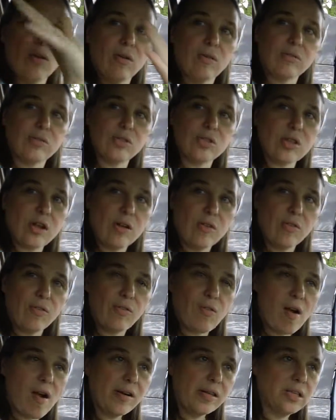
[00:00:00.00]
Oh, the gravel.
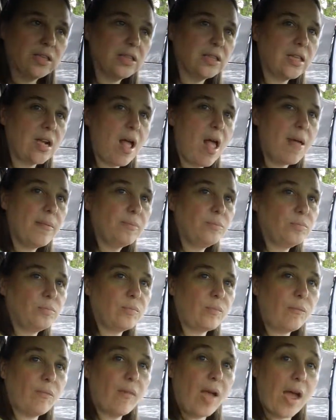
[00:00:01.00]
Okay, you're going to paint Mike's
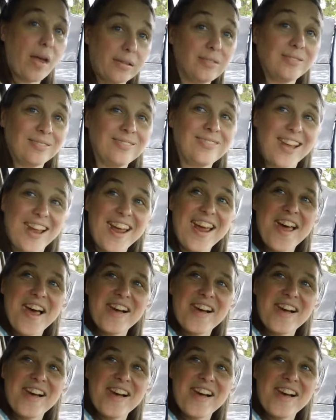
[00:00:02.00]
gravel. Yeah, that'll go over